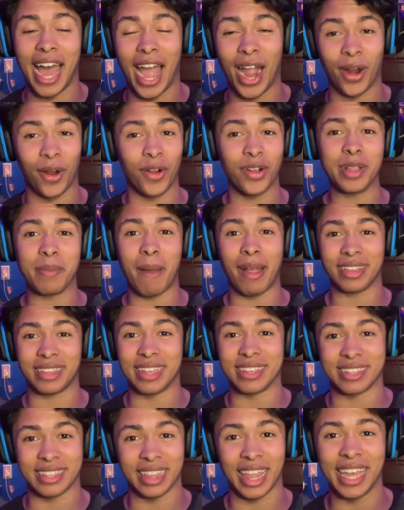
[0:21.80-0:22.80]
I heard about
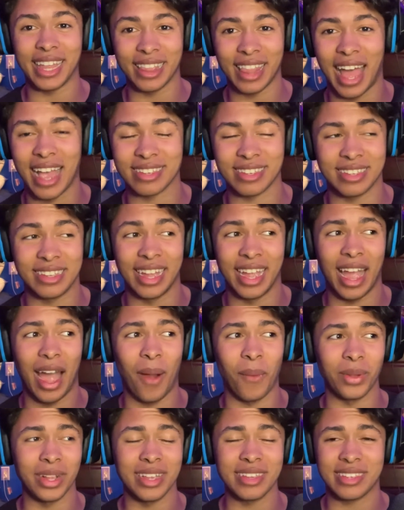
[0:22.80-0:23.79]
this late last night. I
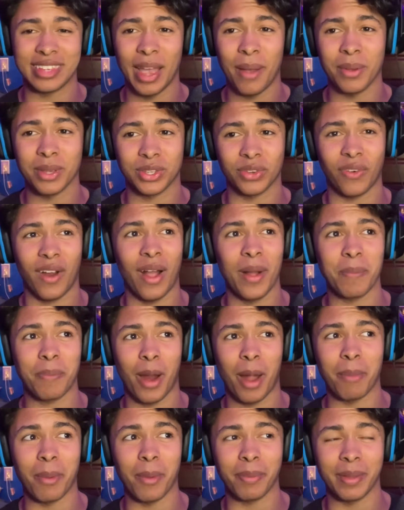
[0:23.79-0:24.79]
want to say it was around
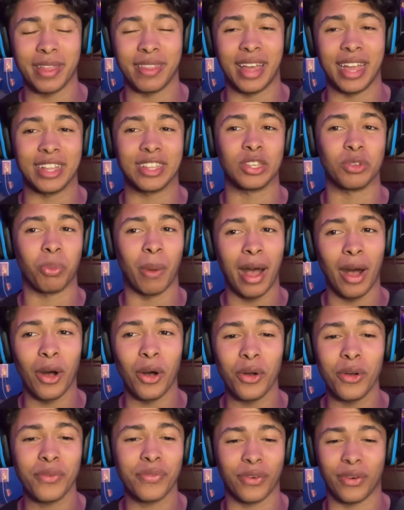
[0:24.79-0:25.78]
probably like
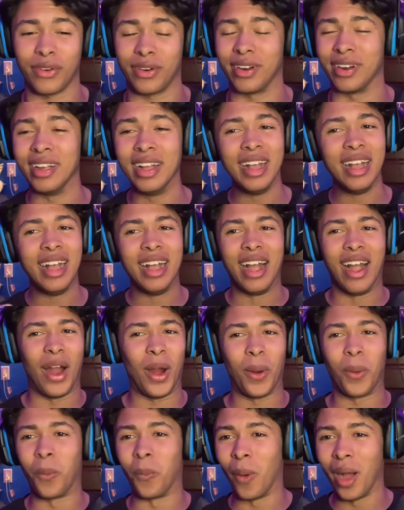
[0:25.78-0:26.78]
twelve or
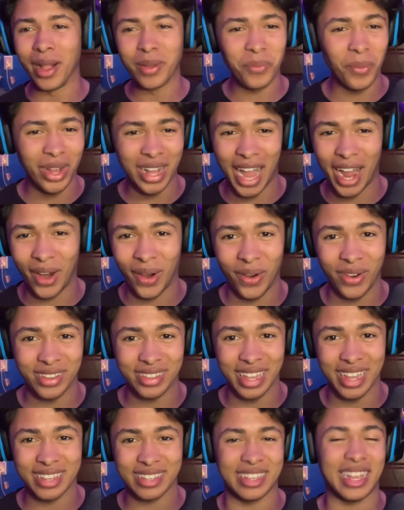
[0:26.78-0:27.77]
or one when I heard
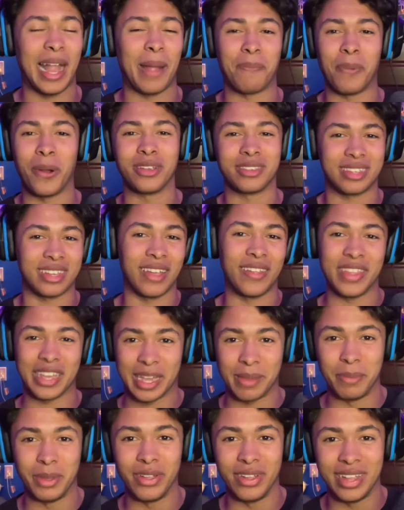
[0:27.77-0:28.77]
this, and I posted on the
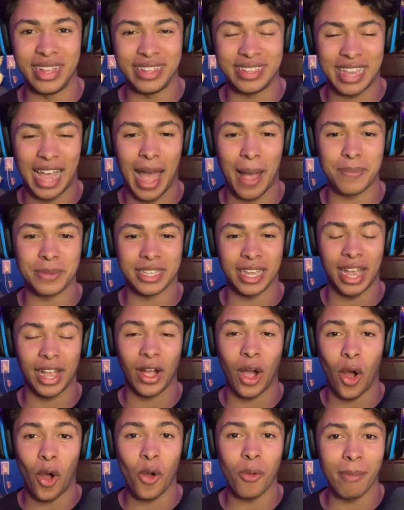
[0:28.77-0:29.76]
community tab saying,
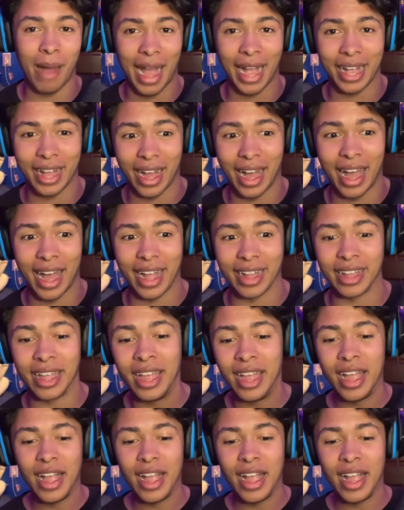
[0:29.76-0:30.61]
"Oh my God!"